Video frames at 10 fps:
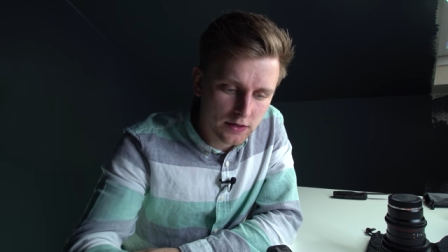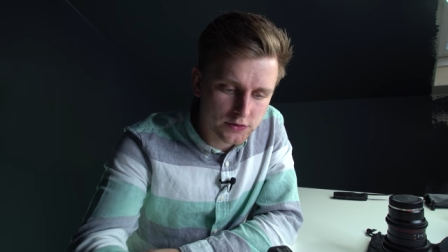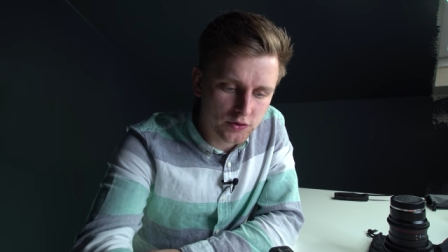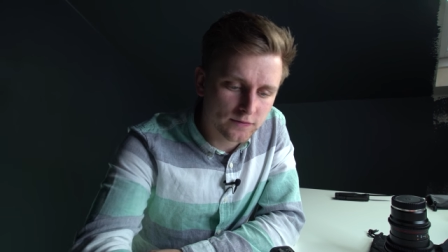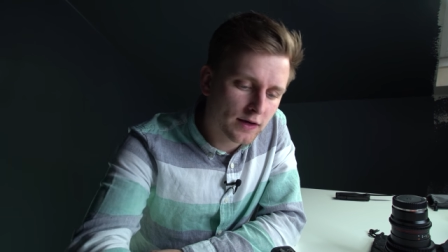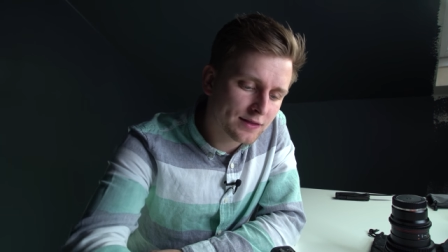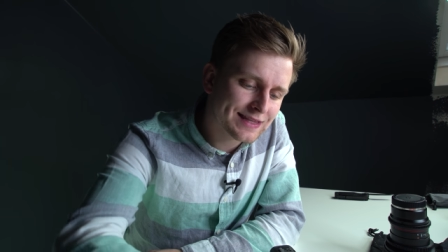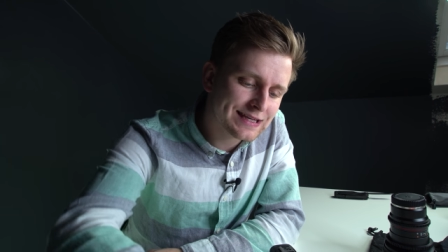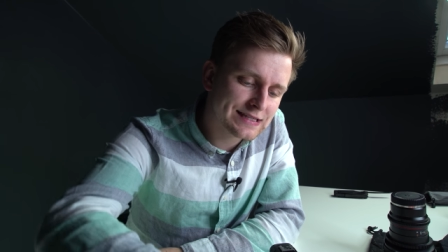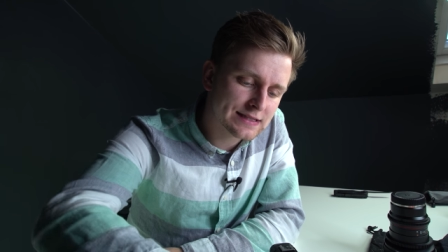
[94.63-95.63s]
So you've got
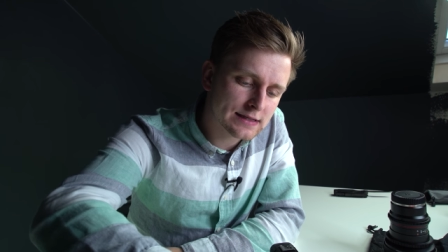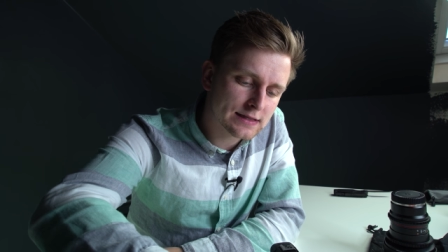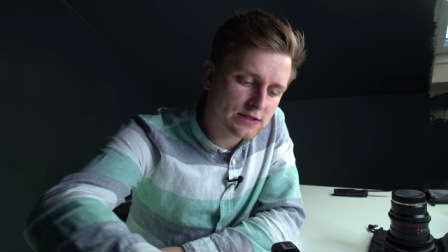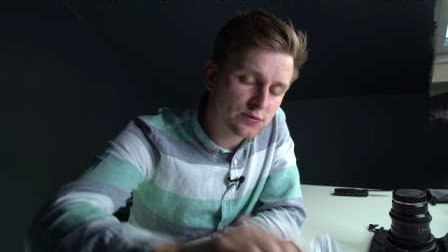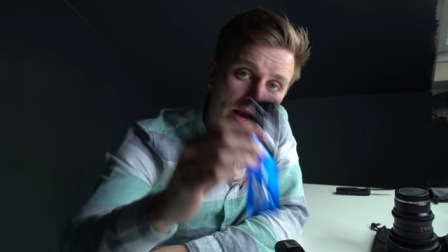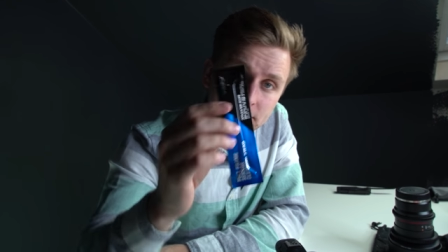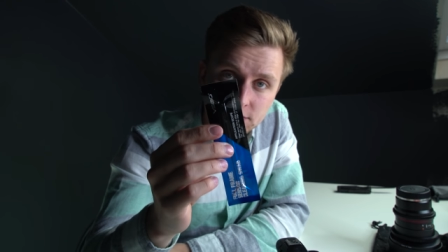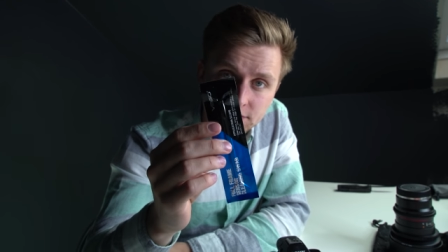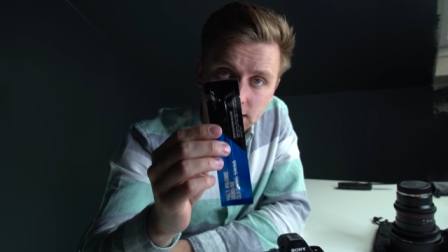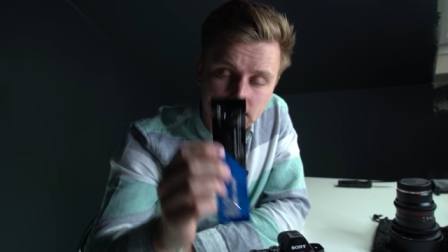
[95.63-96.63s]
these swabs
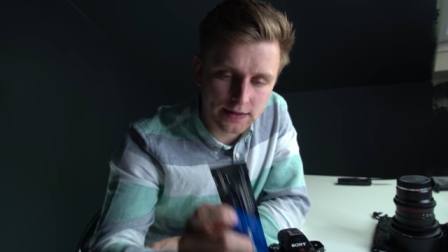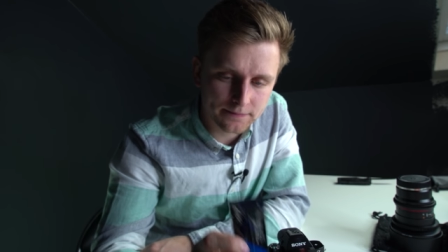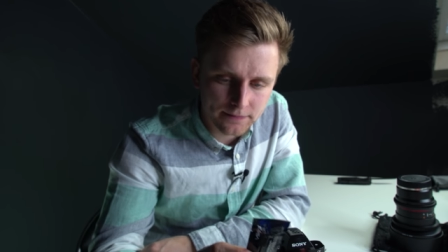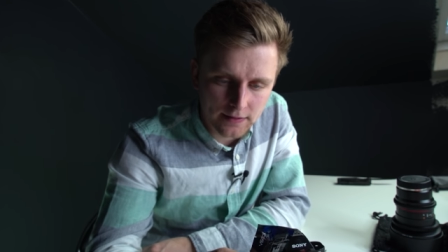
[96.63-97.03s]
over here,